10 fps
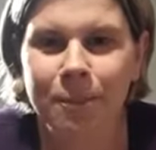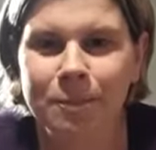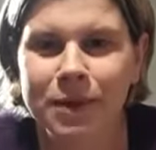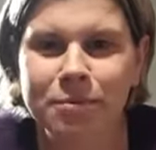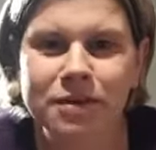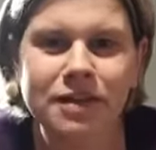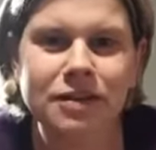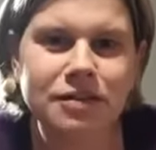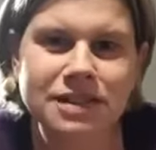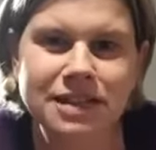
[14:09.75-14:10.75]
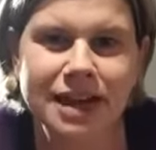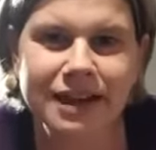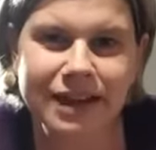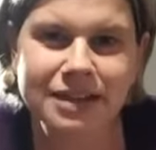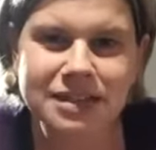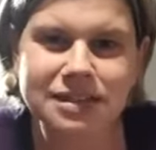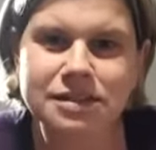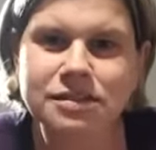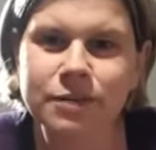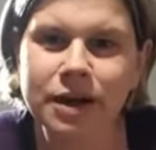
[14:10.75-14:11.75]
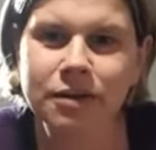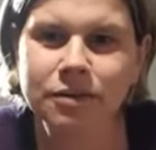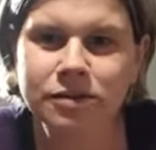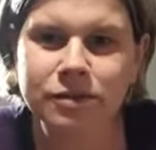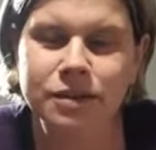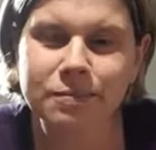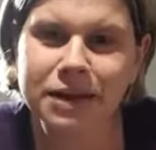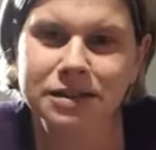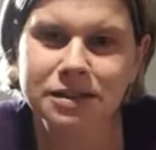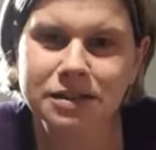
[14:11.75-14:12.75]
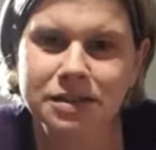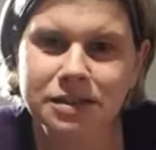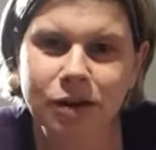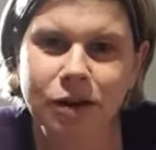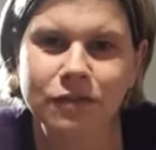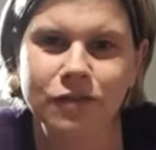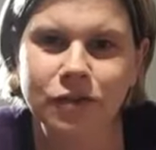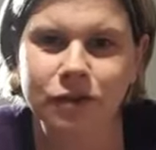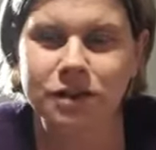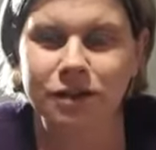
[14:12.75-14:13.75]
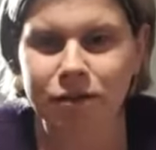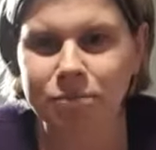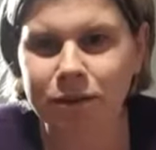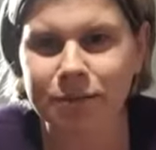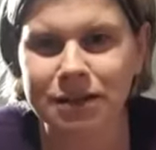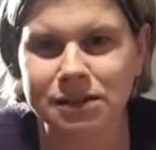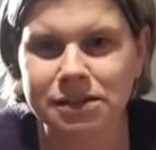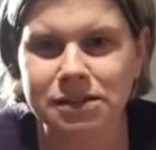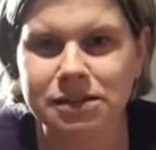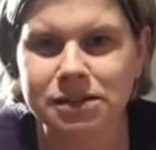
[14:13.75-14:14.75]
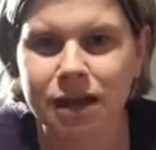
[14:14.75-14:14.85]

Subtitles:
People have done it on staircases as well, so on the banisters. I've not done it on my banisters.